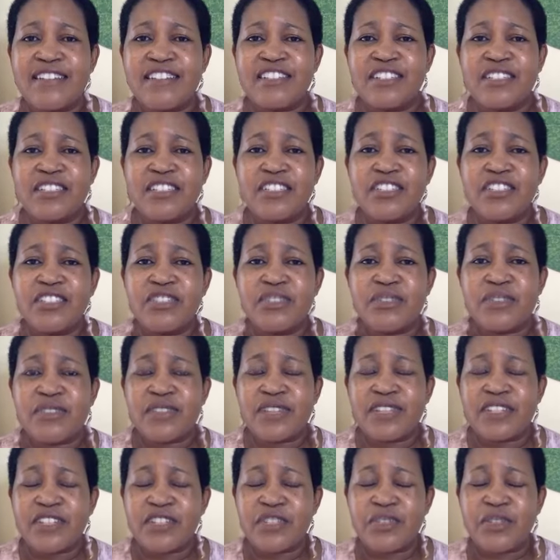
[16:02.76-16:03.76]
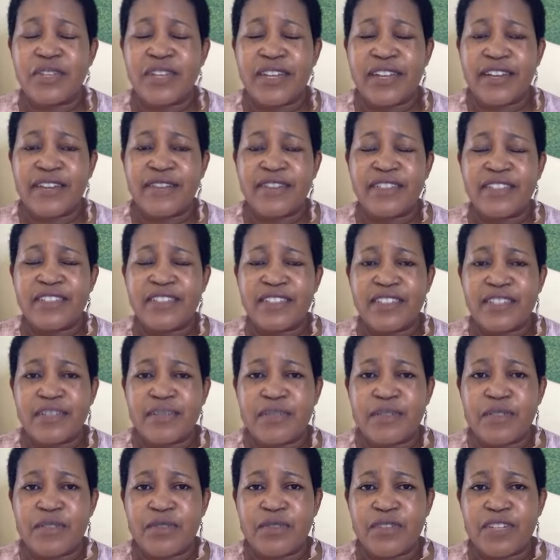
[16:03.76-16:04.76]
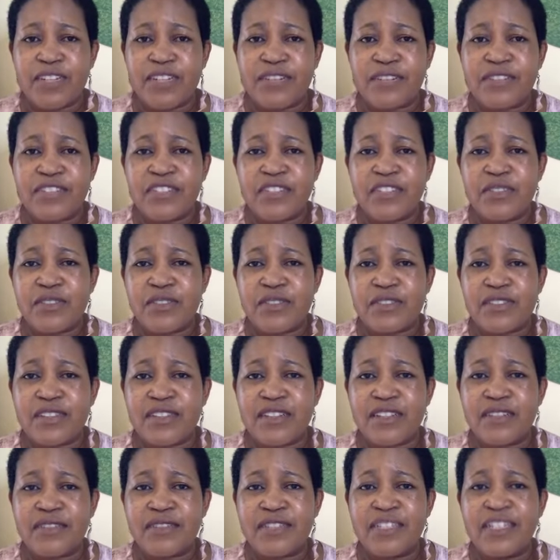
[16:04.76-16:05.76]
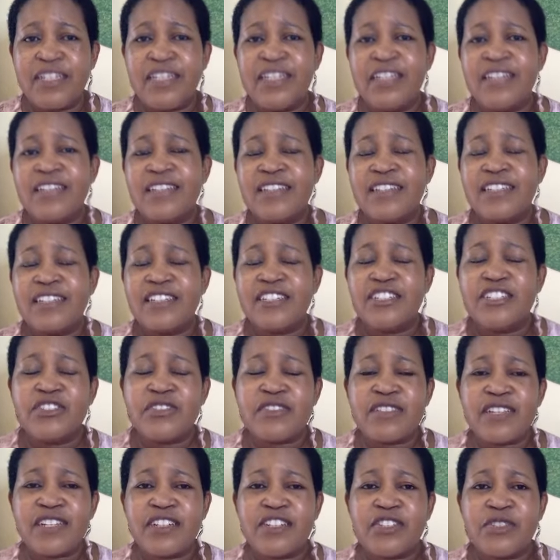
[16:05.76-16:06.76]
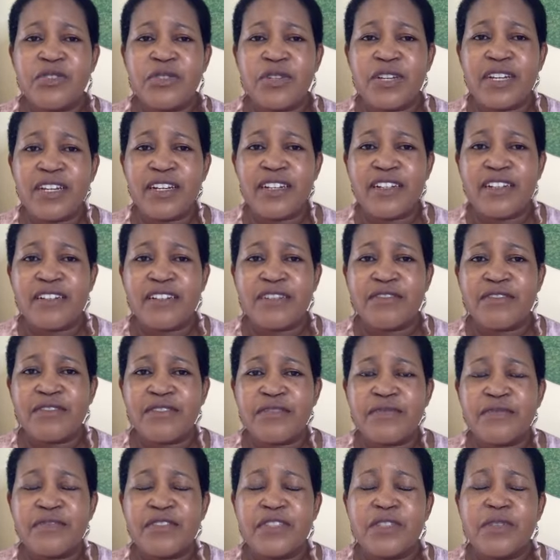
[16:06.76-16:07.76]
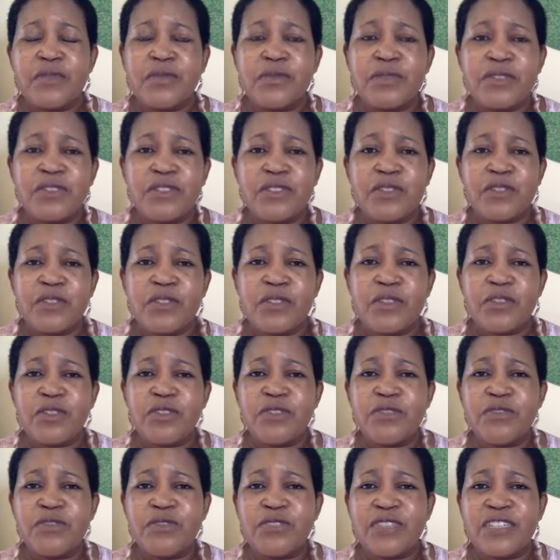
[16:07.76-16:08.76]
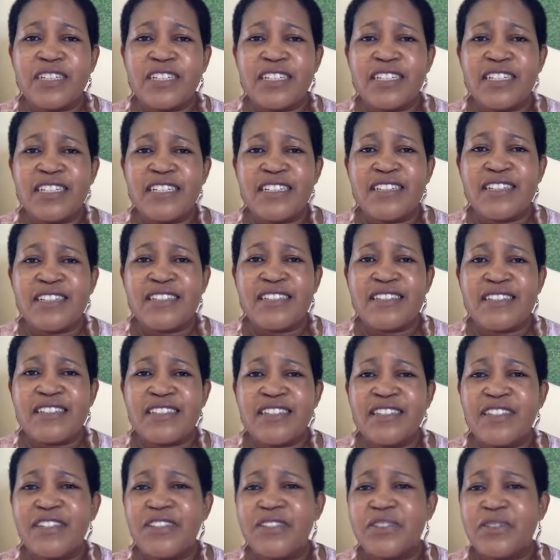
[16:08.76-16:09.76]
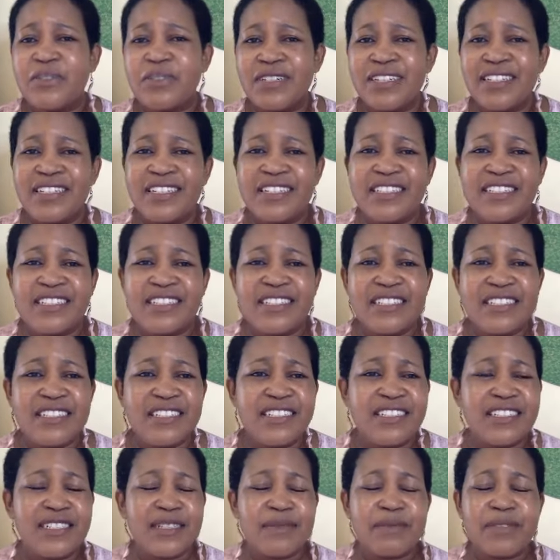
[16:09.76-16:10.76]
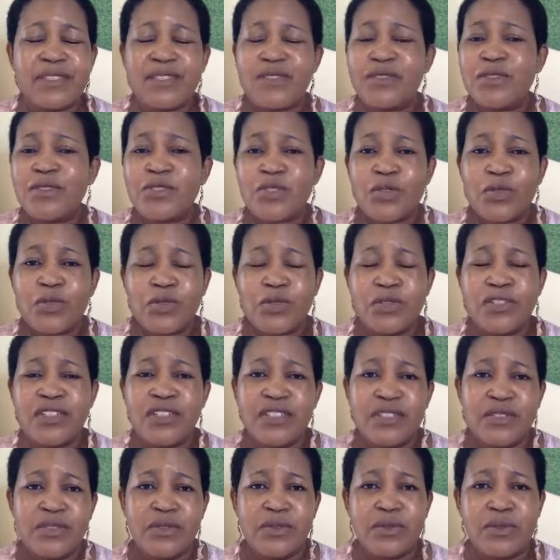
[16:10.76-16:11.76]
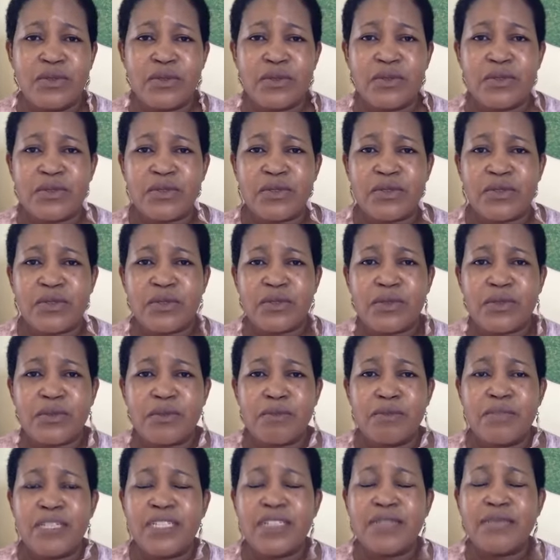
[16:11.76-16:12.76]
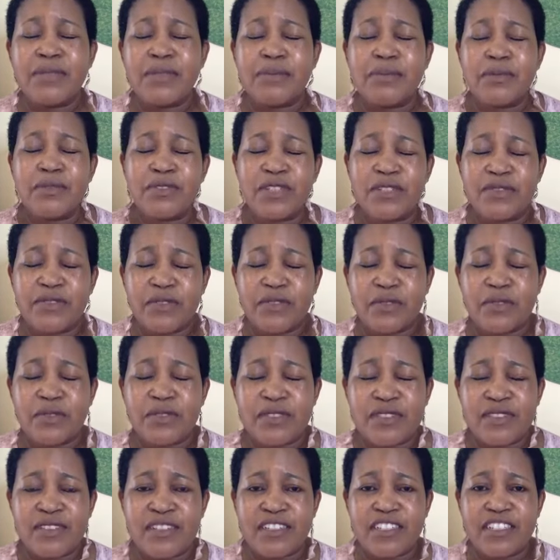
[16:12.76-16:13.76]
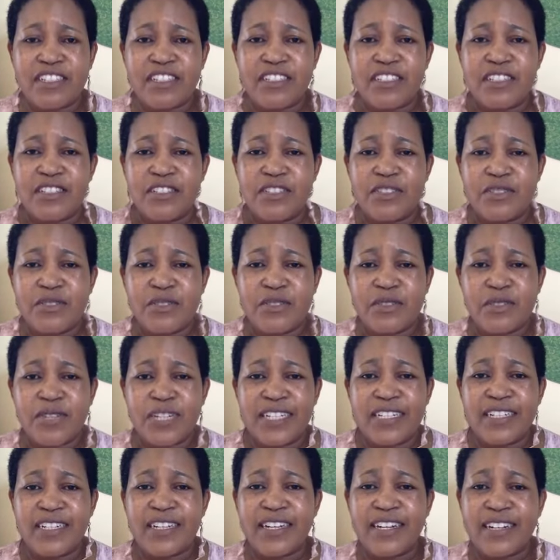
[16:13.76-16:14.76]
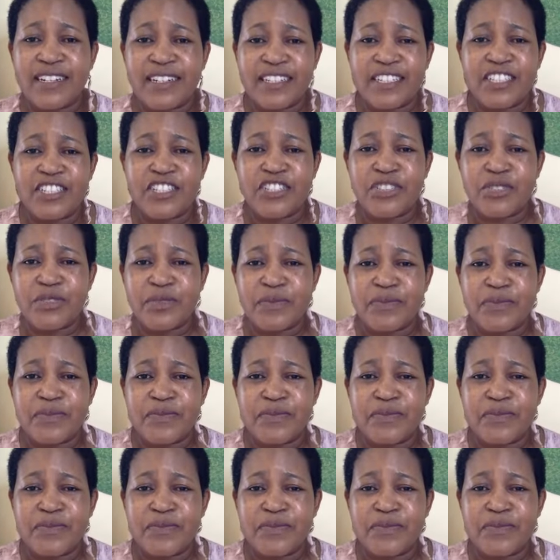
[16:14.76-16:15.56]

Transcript: the issues that you have in terms of loving yourself, the issues that you have with your confidence, your relationships. It's not only you. So many people have got such issues. So I encourage you,